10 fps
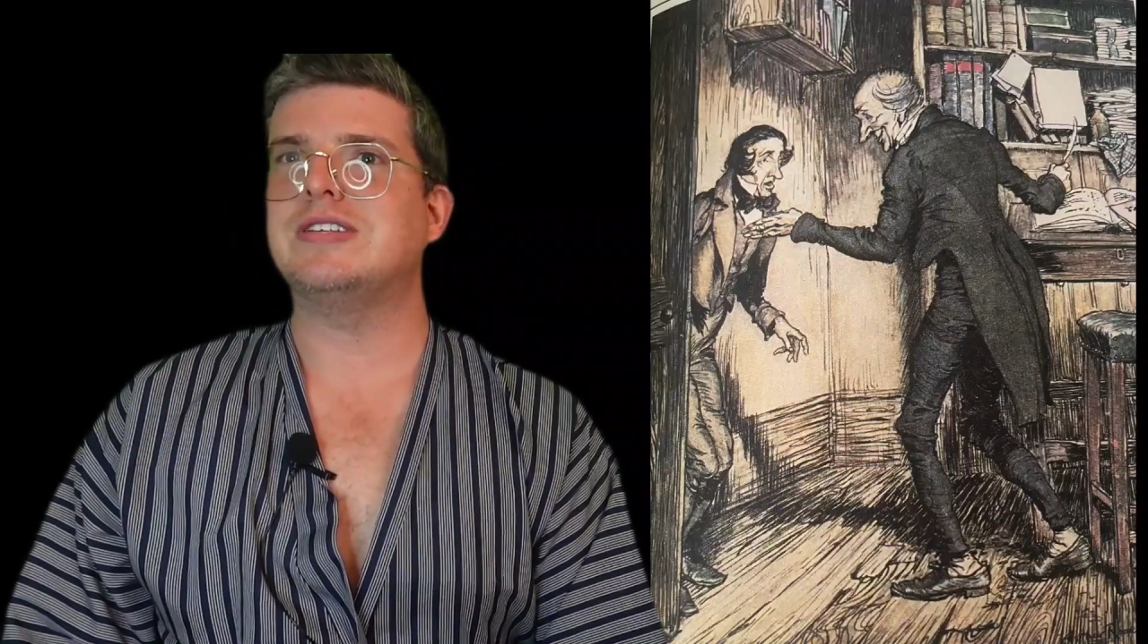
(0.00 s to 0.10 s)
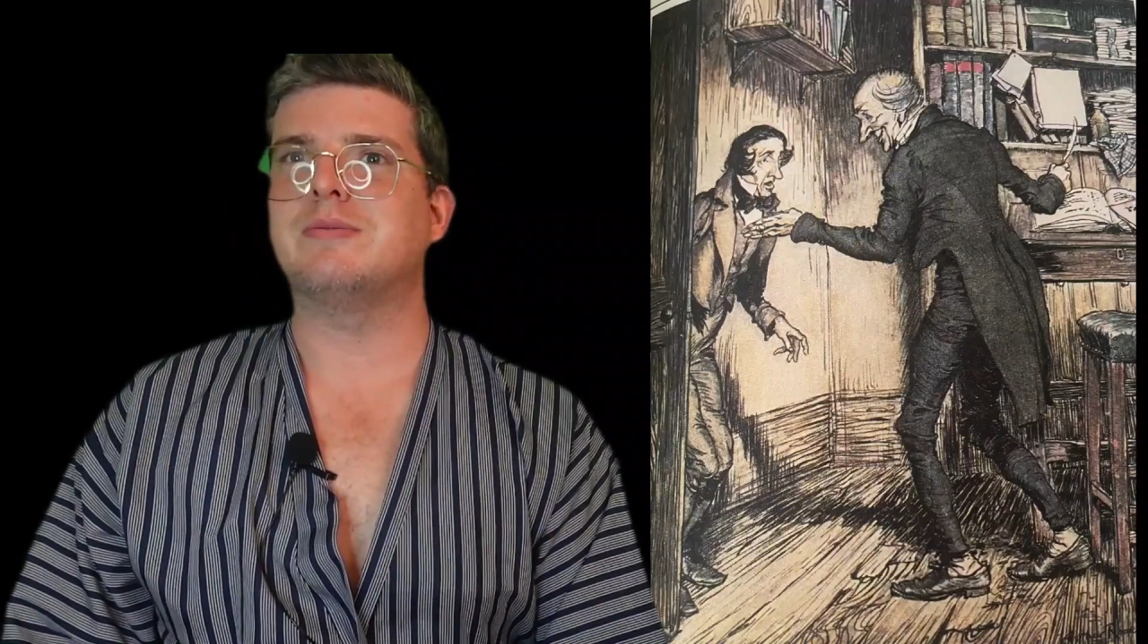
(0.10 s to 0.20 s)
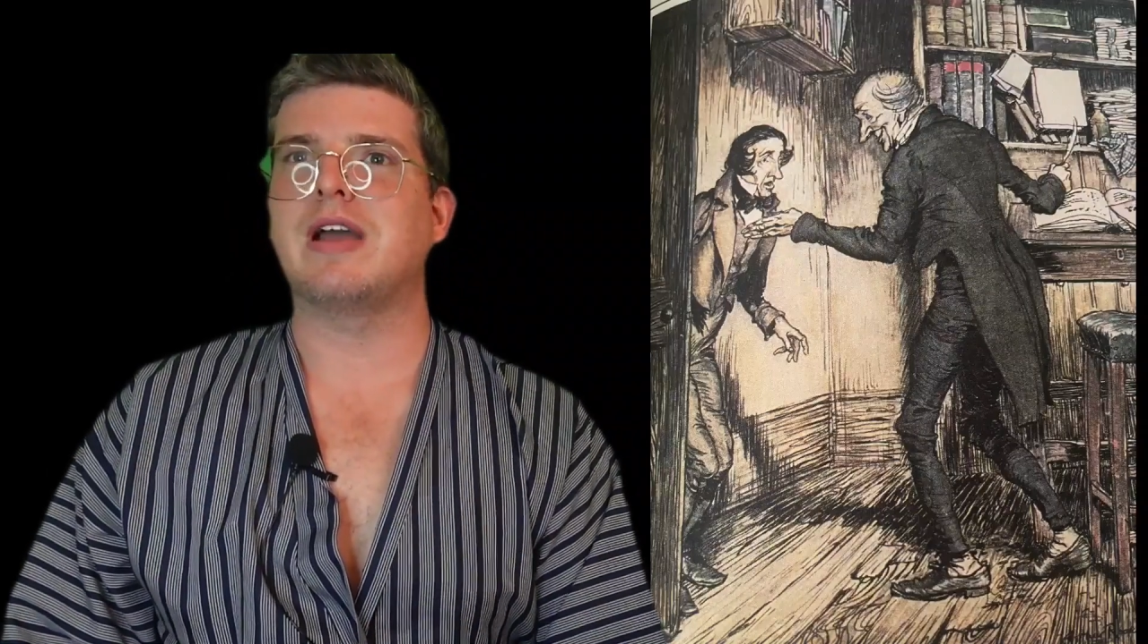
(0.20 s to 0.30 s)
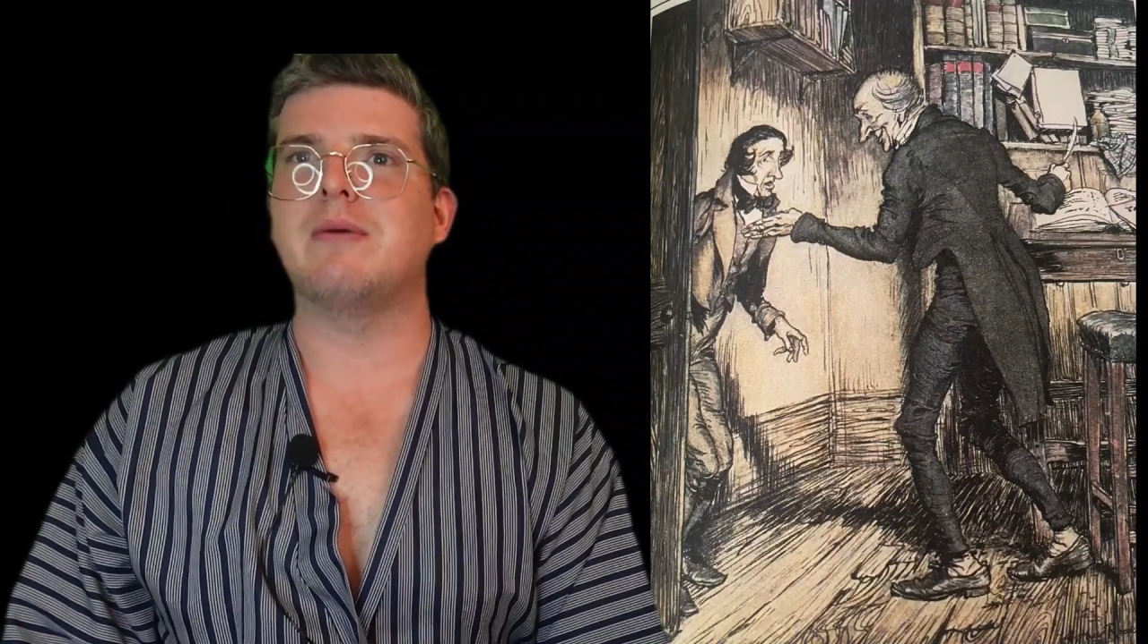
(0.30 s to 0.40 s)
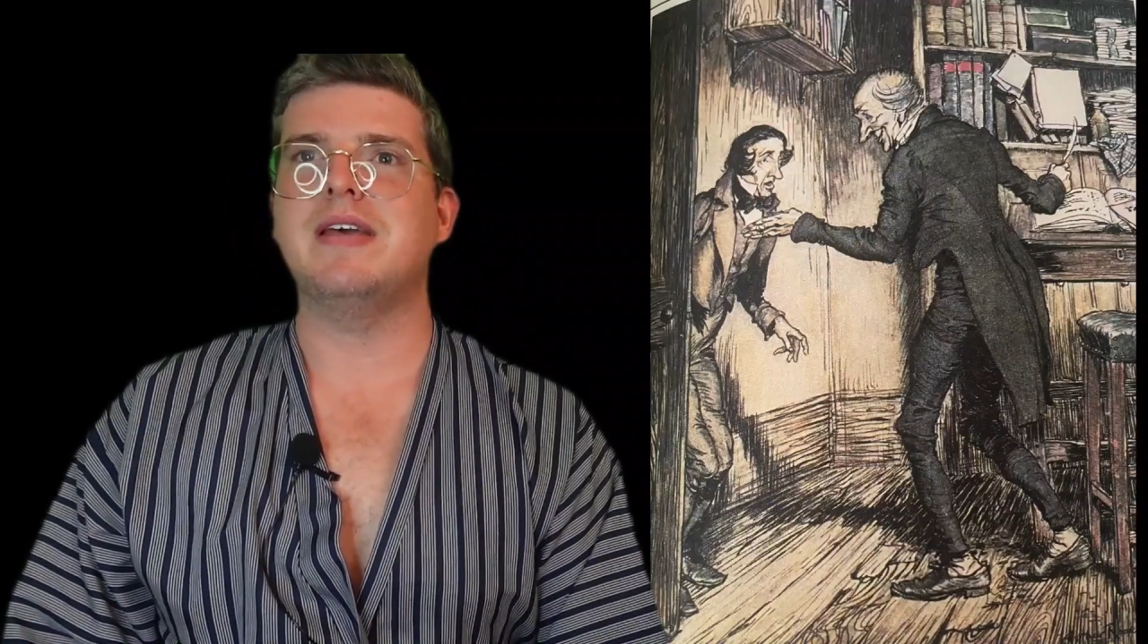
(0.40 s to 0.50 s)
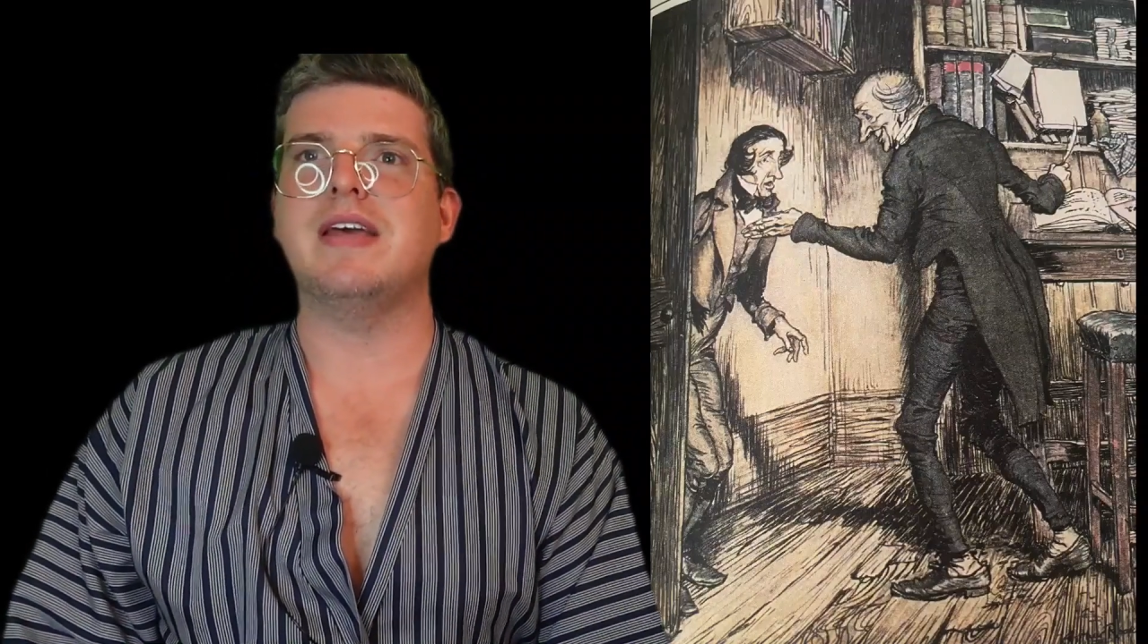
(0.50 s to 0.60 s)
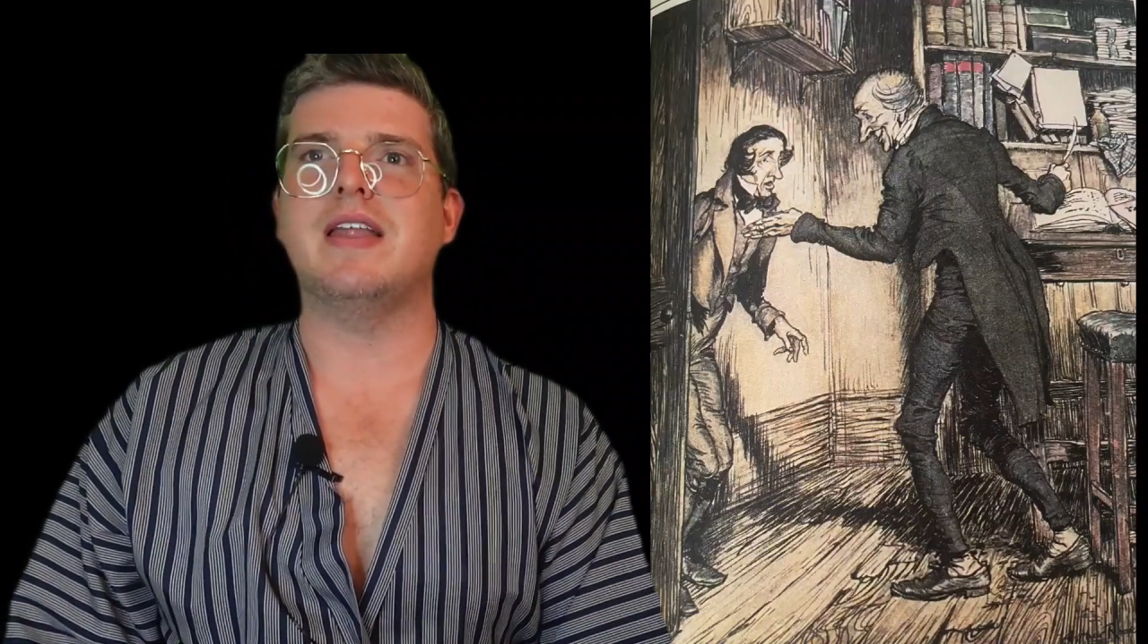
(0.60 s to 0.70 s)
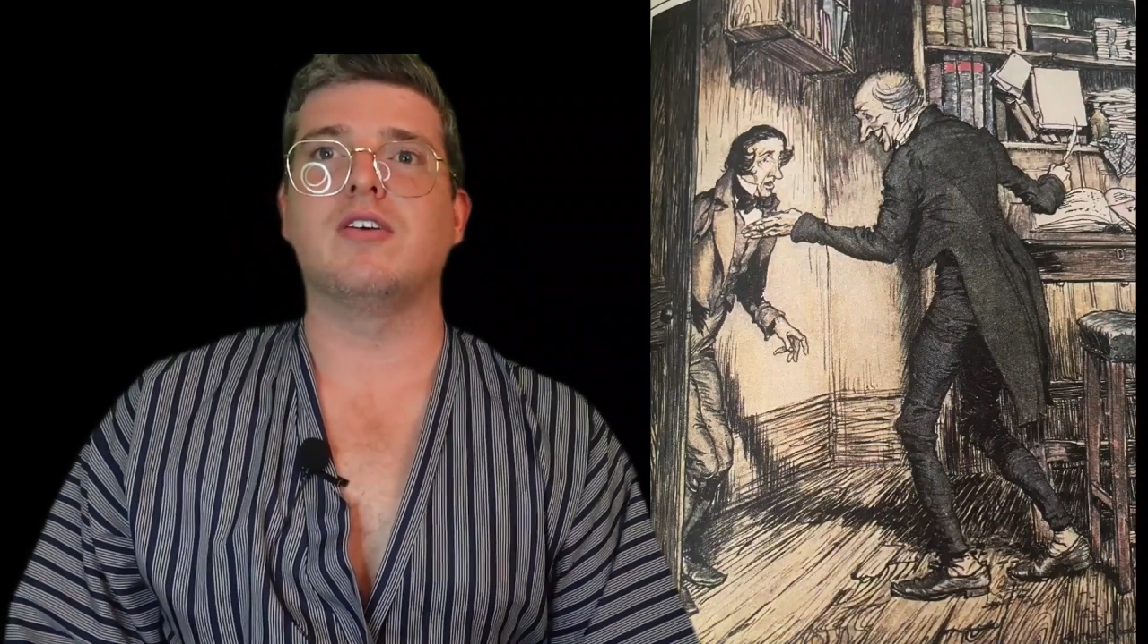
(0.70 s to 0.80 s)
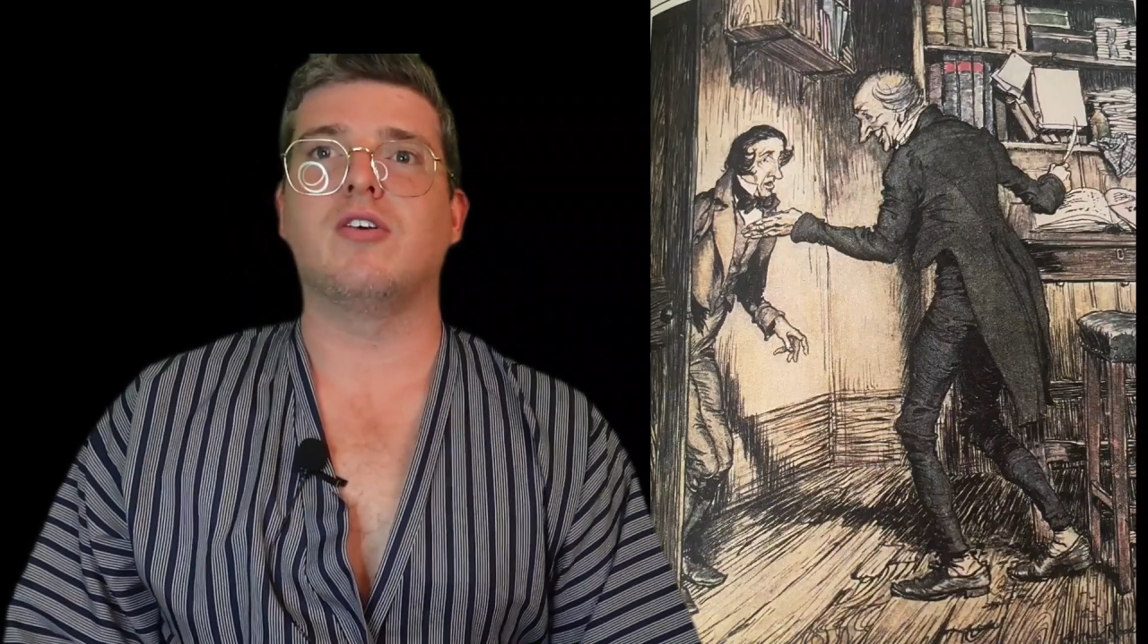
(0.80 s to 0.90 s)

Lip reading: him come in,